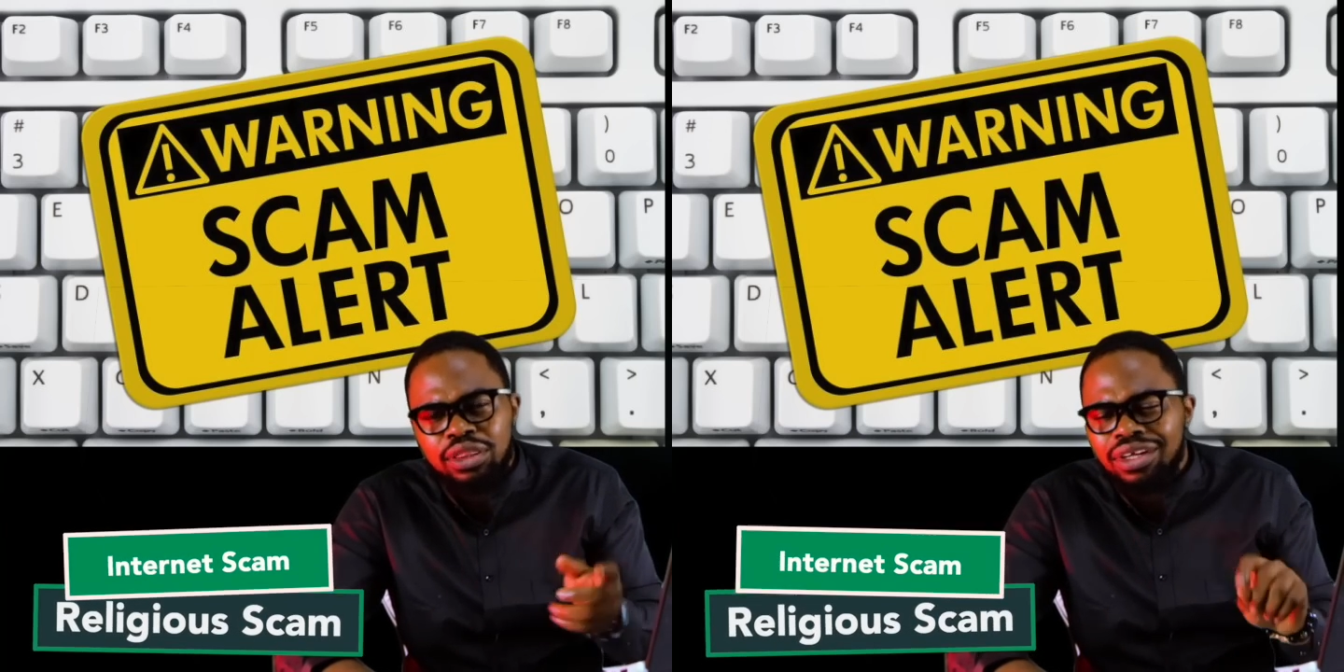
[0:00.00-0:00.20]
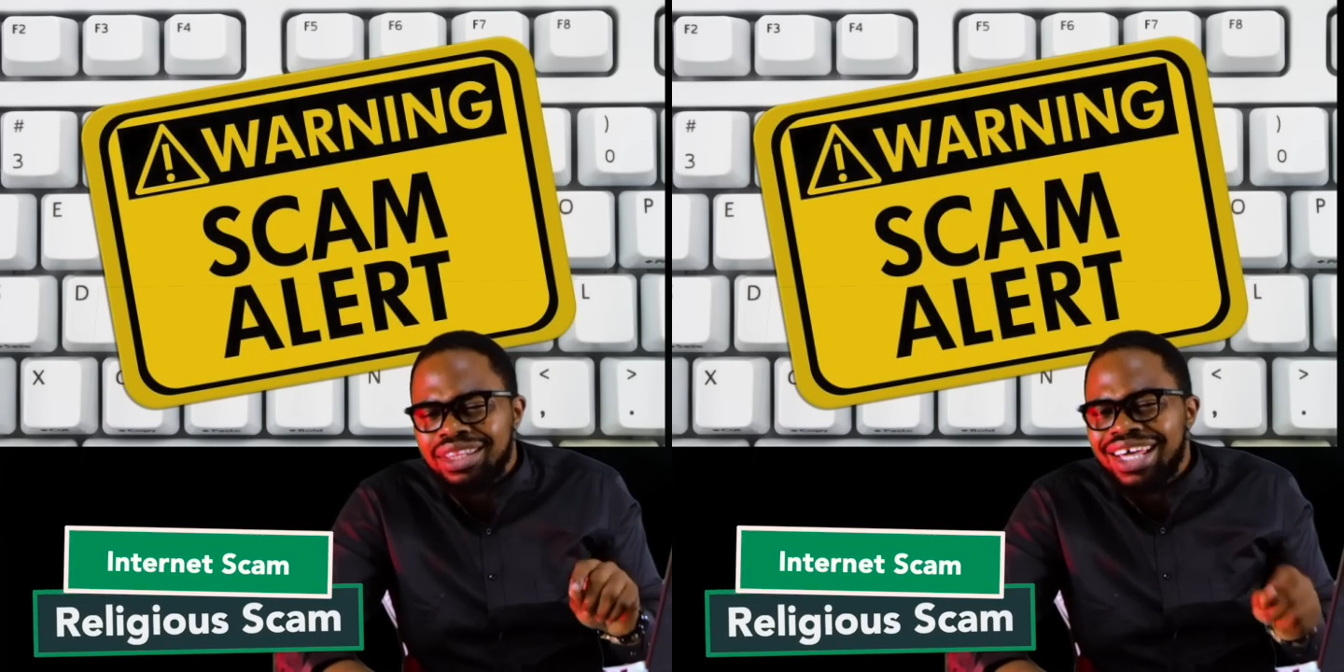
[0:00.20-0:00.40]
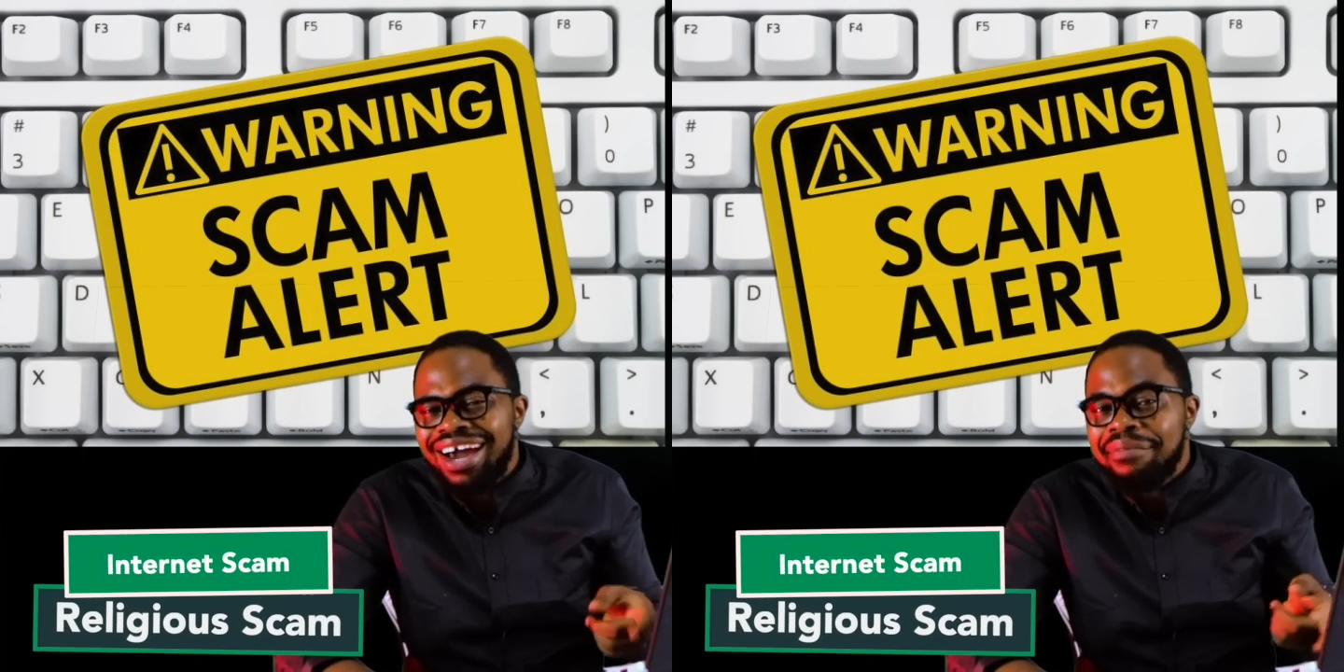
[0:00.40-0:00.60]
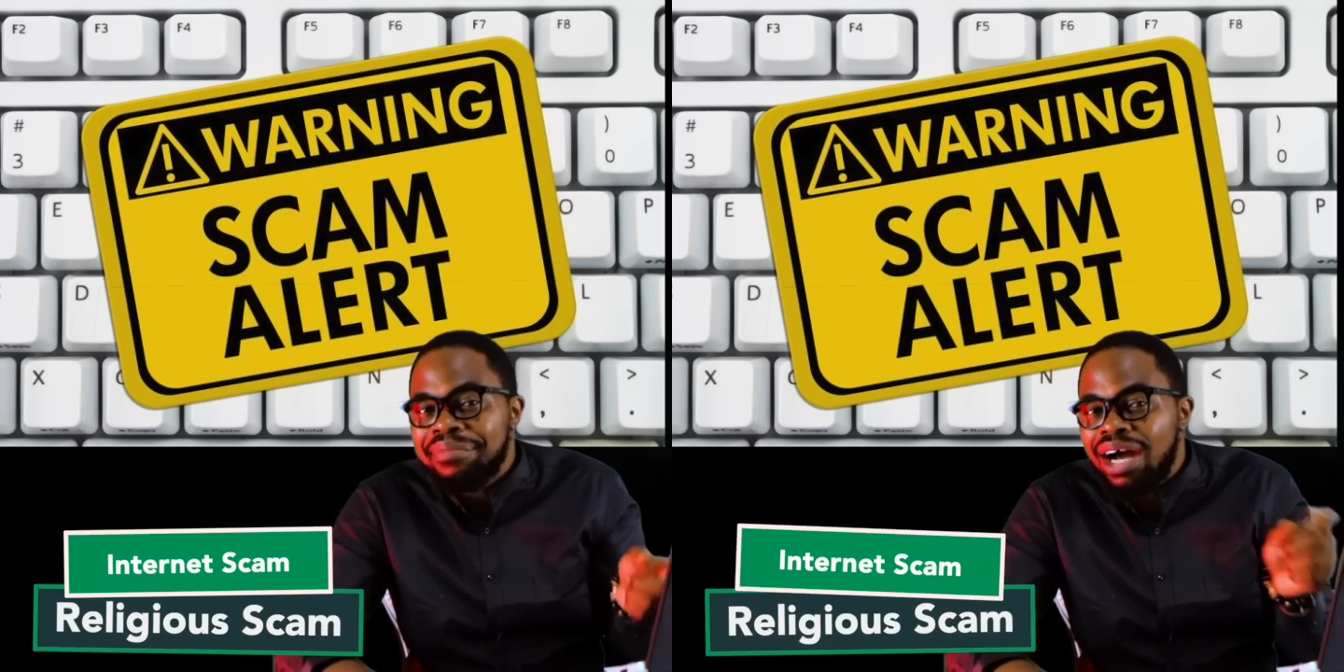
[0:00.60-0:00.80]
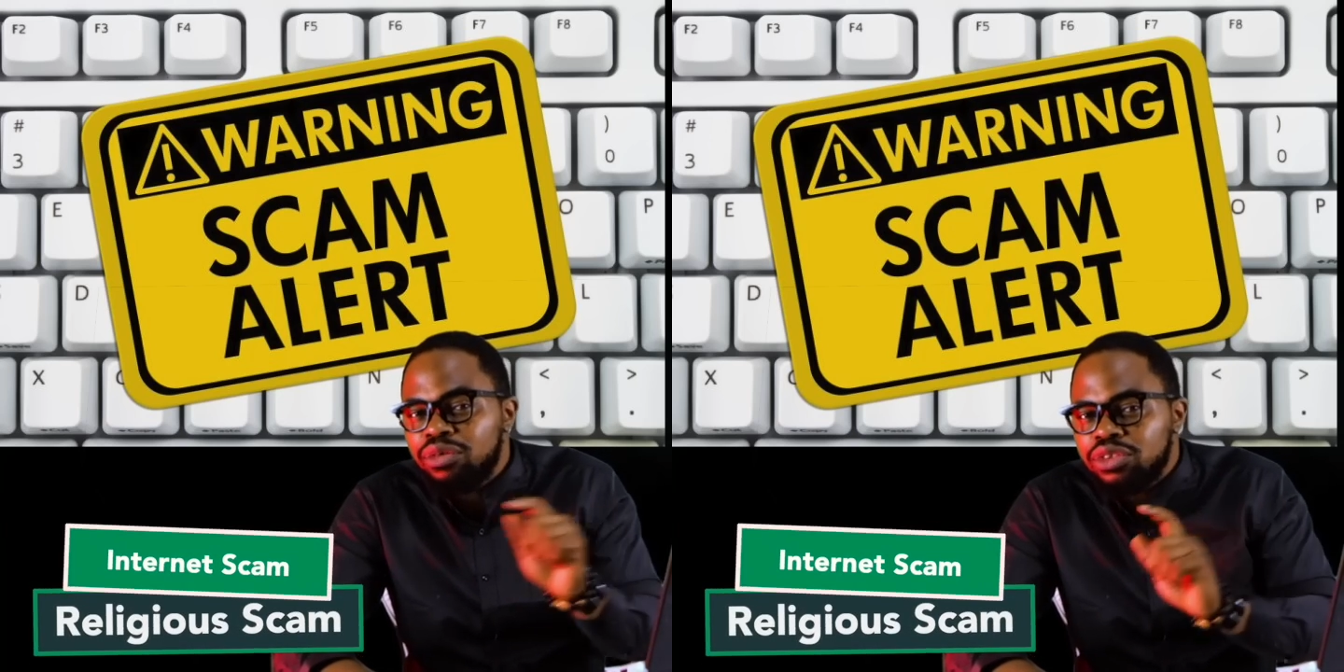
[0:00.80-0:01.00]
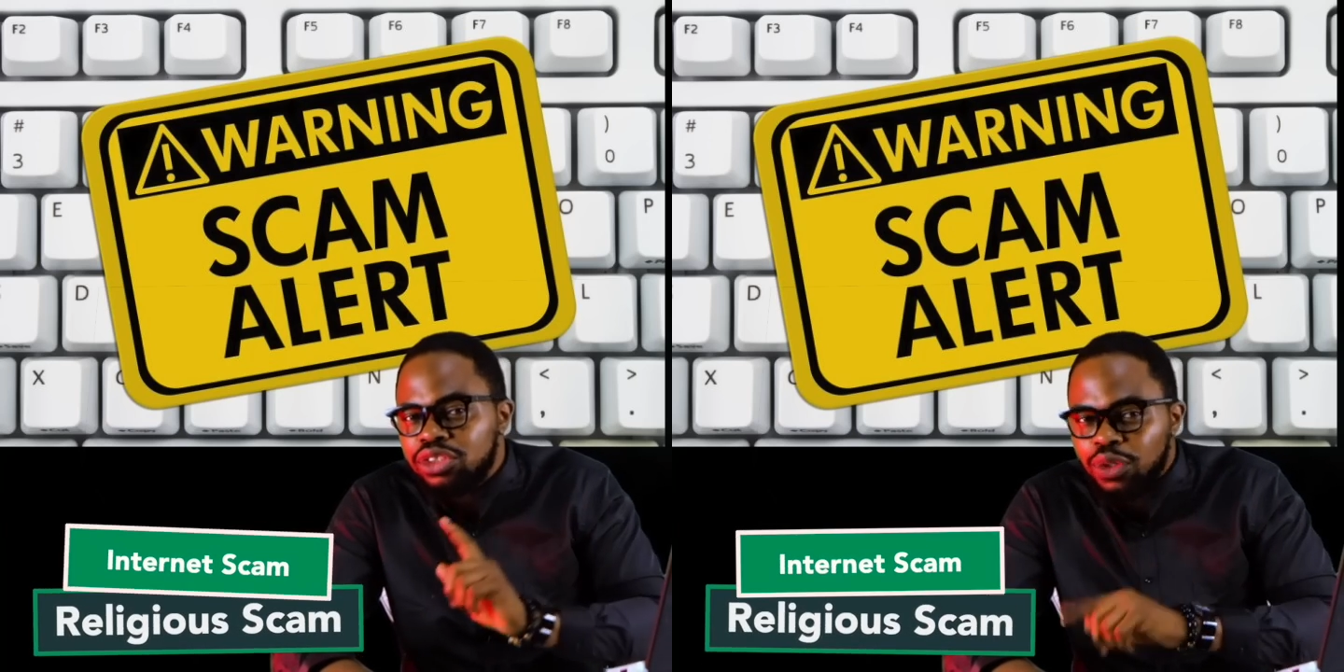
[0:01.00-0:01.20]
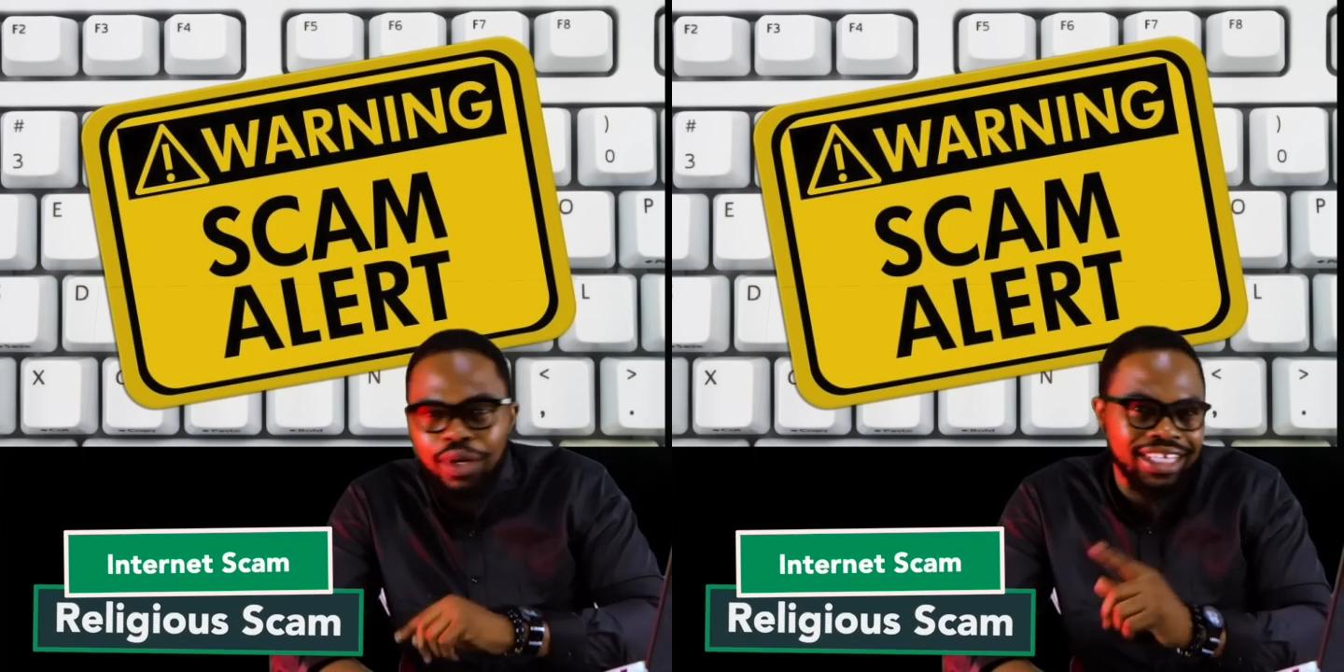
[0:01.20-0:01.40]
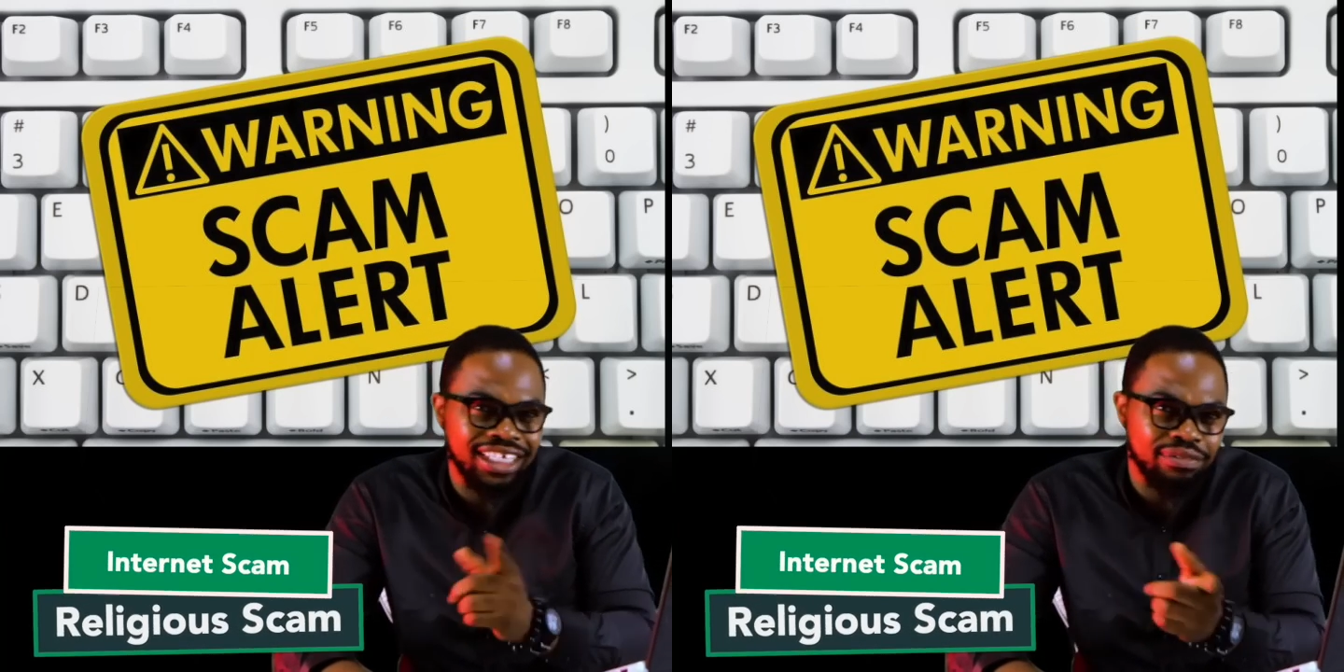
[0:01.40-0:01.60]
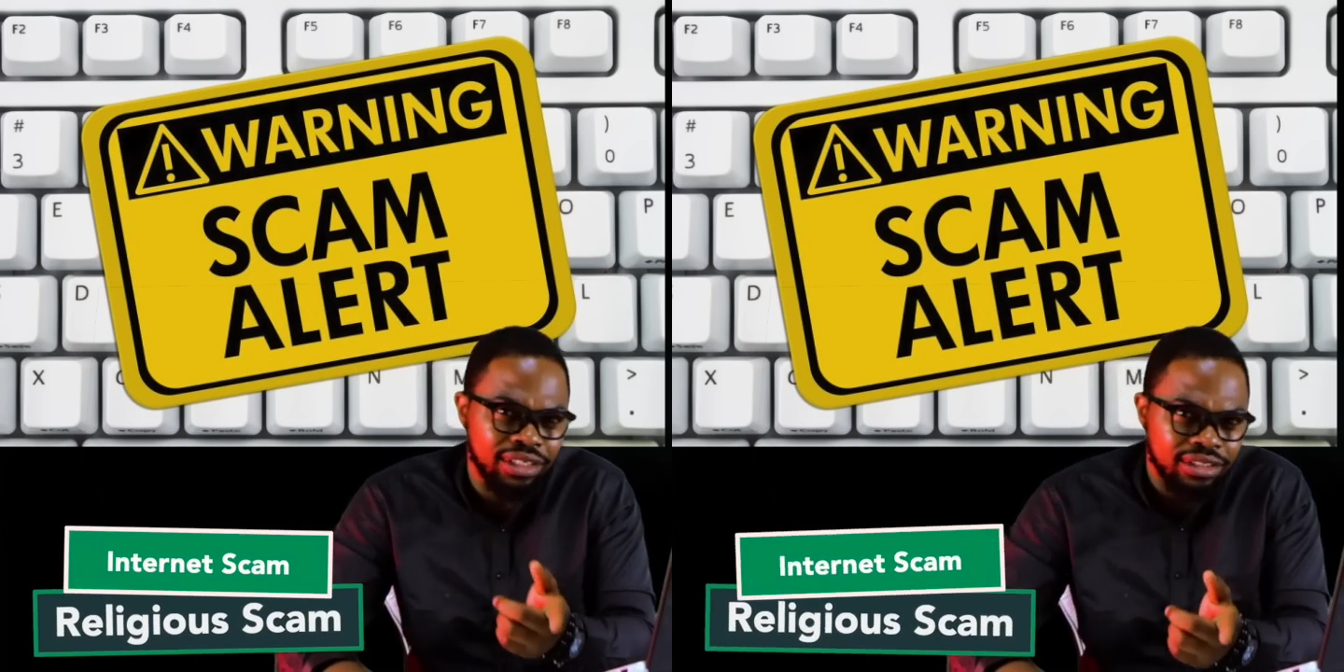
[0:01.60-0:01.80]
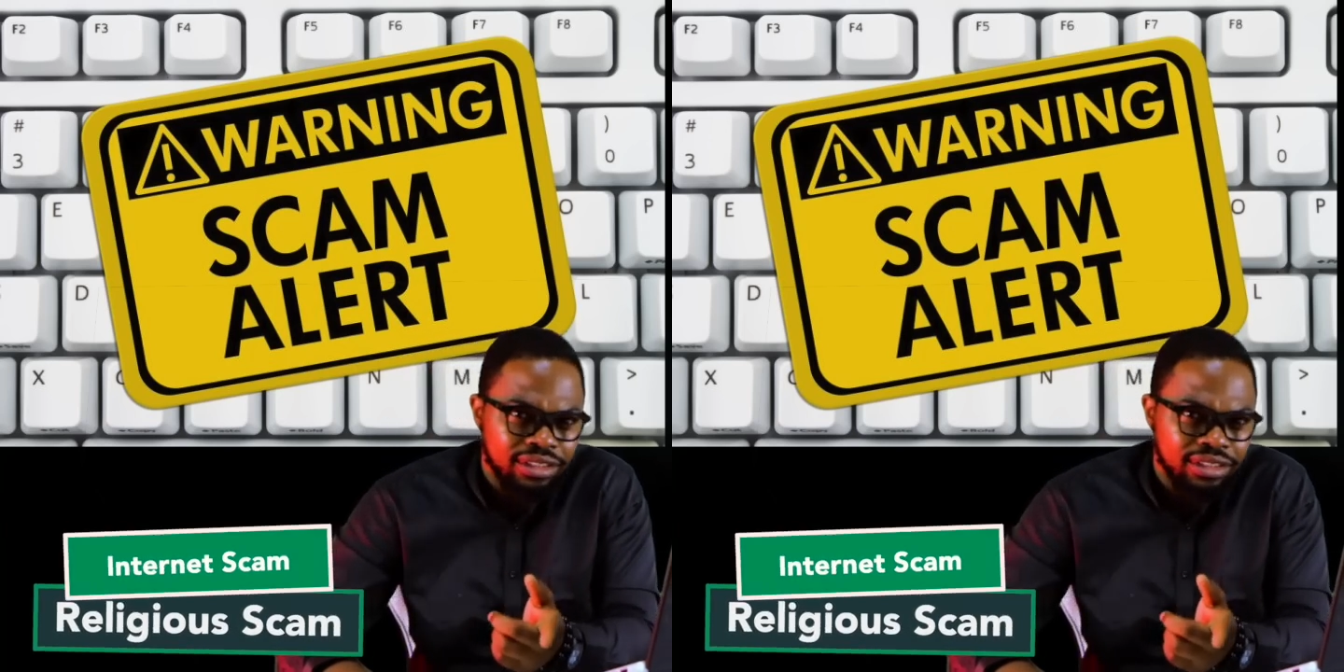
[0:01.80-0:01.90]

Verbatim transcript: not the amount you are giving.